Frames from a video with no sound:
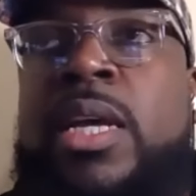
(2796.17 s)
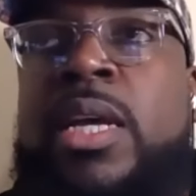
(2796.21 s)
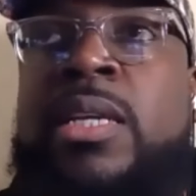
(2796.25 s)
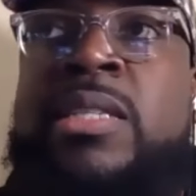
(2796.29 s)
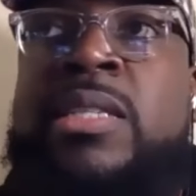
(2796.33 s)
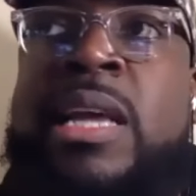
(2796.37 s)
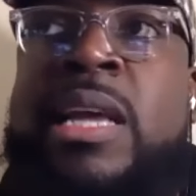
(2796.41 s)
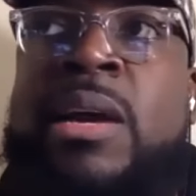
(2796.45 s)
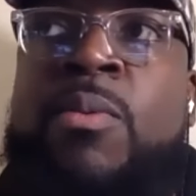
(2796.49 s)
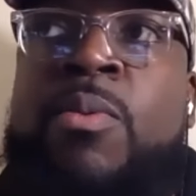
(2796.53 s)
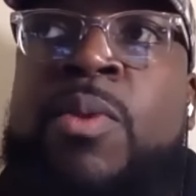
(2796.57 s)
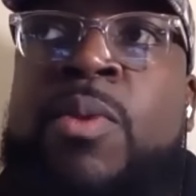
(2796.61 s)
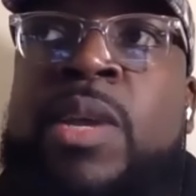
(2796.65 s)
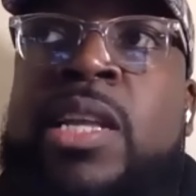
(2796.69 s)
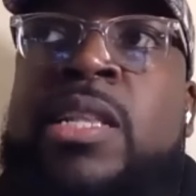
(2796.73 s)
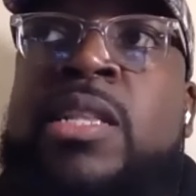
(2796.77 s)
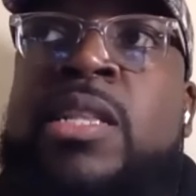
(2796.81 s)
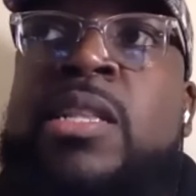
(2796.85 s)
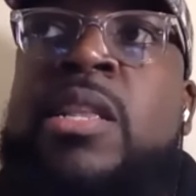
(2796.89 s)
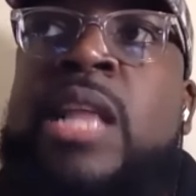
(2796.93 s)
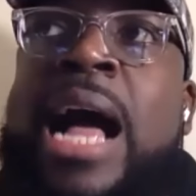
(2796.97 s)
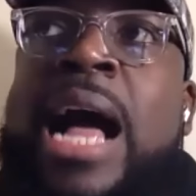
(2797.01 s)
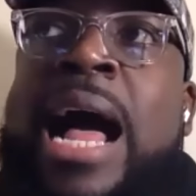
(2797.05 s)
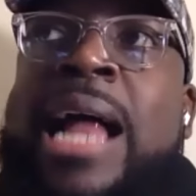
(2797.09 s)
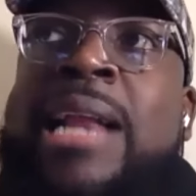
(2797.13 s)
is that we
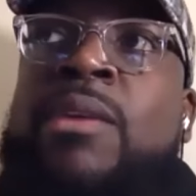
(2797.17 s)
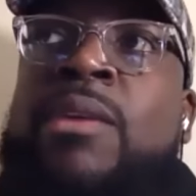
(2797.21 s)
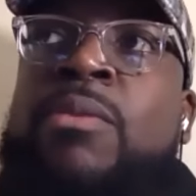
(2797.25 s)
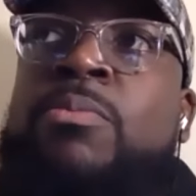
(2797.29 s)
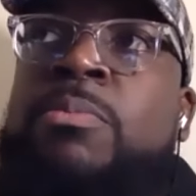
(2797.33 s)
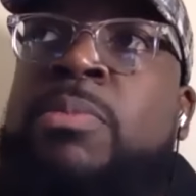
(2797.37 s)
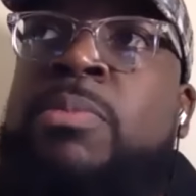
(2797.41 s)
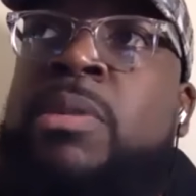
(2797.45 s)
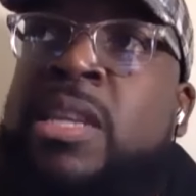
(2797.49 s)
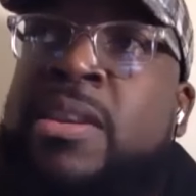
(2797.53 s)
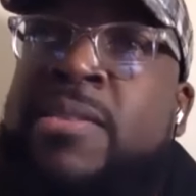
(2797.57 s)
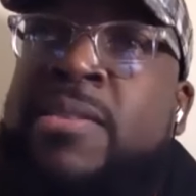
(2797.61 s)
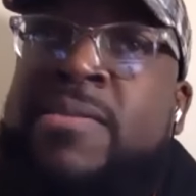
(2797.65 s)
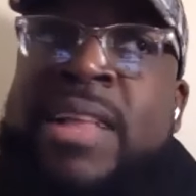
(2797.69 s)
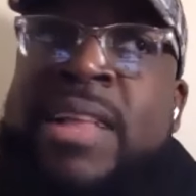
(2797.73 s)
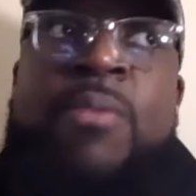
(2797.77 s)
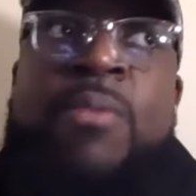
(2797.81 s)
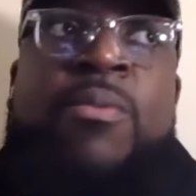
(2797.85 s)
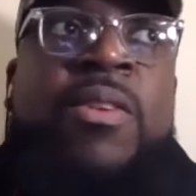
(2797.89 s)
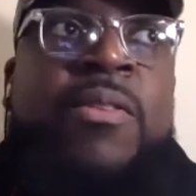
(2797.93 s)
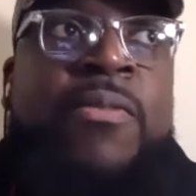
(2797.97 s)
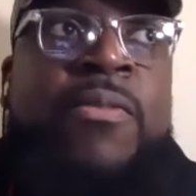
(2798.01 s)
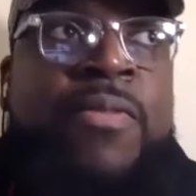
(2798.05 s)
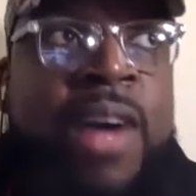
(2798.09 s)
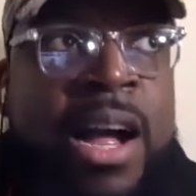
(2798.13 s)
I don't believe
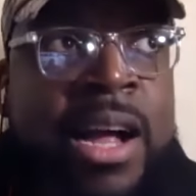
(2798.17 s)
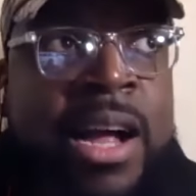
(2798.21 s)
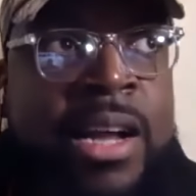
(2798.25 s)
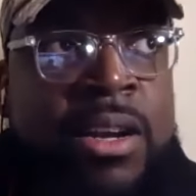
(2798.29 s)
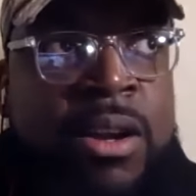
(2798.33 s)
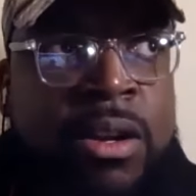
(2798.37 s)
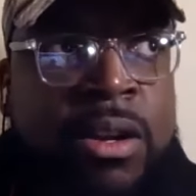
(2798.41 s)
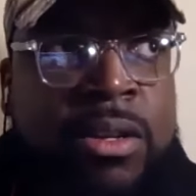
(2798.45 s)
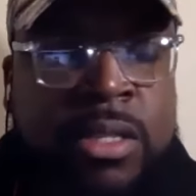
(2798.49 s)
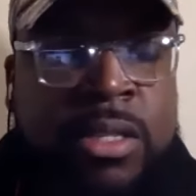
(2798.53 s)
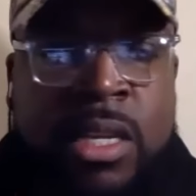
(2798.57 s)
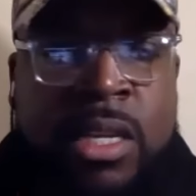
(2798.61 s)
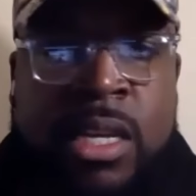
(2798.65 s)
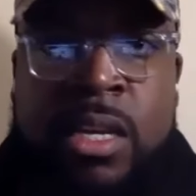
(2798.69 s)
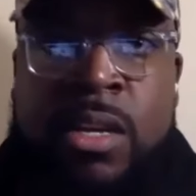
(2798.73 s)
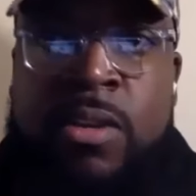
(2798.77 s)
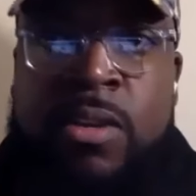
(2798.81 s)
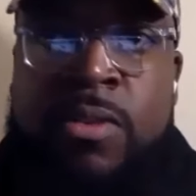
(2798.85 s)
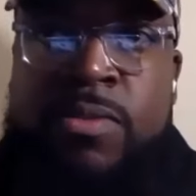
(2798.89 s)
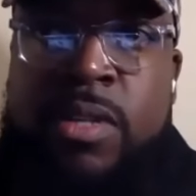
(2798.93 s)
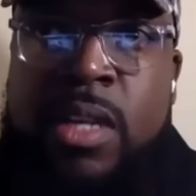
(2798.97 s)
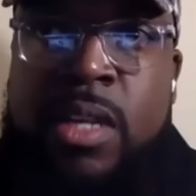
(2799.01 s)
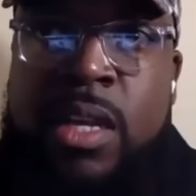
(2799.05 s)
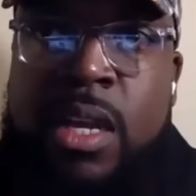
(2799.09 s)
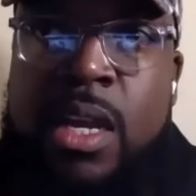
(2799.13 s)
that we find
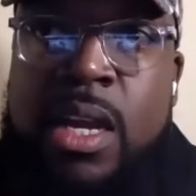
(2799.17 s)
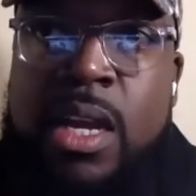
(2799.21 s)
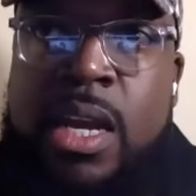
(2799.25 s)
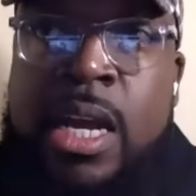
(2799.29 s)
ourselves